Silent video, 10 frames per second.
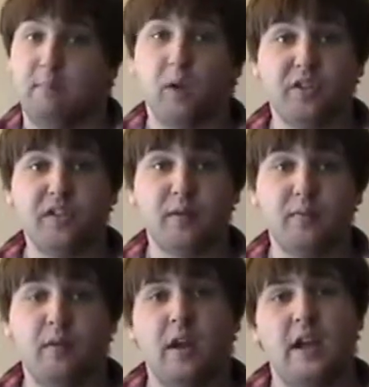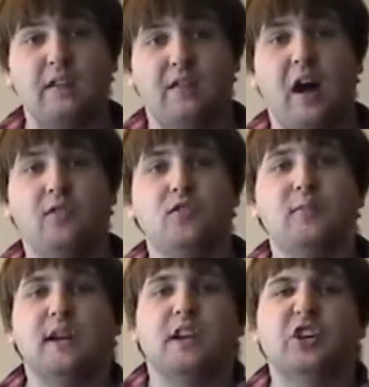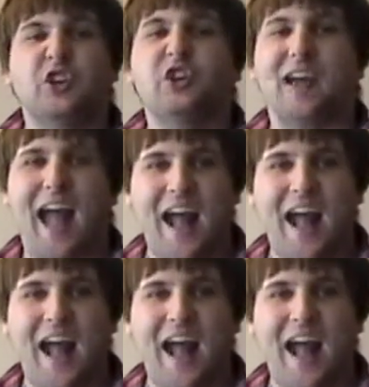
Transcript: Both of them involve you being a good